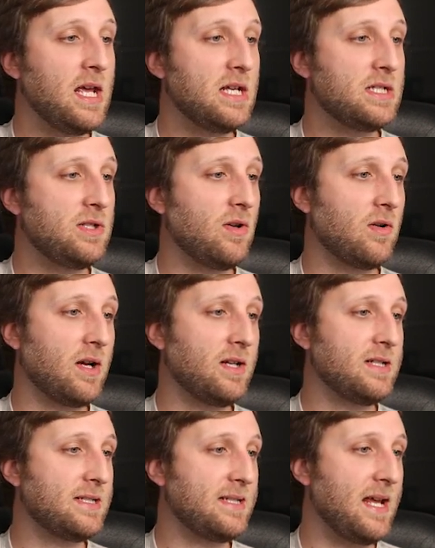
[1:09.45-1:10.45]
is not
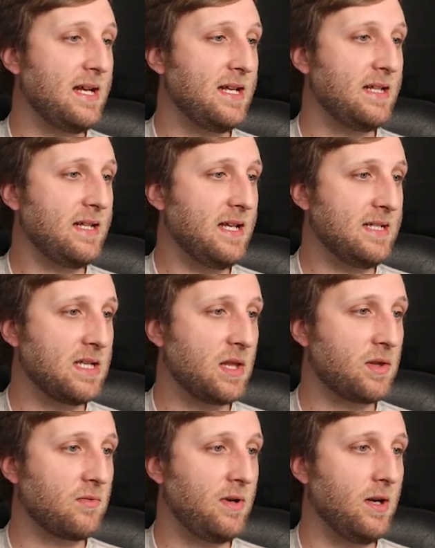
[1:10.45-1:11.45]
understanding these
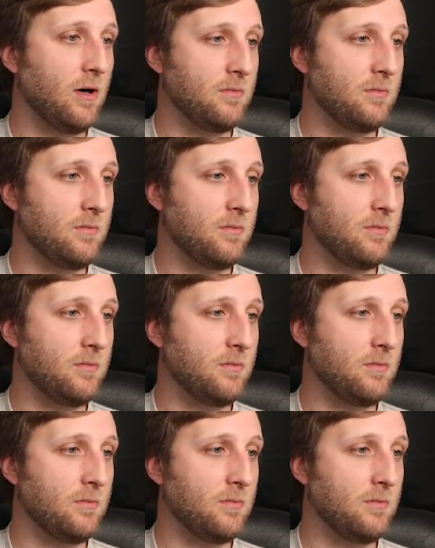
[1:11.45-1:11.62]
three